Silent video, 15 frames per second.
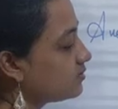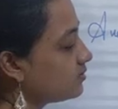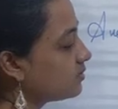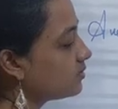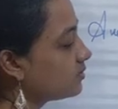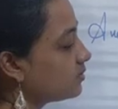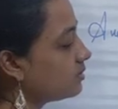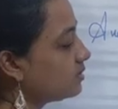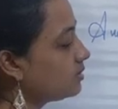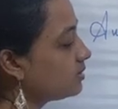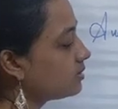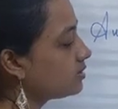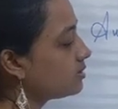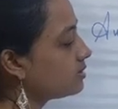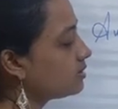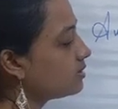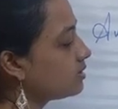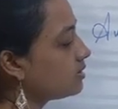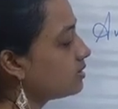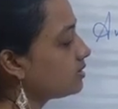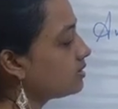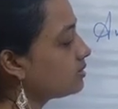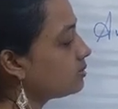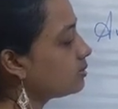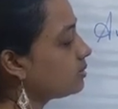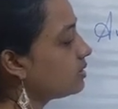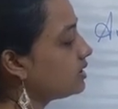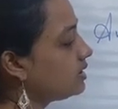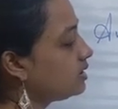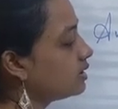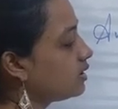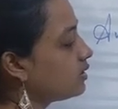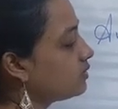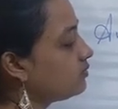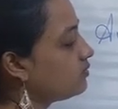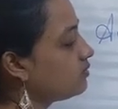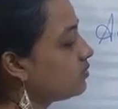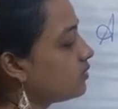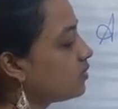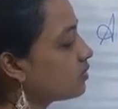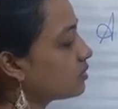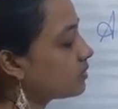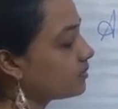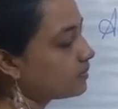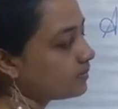4. Bring down 4.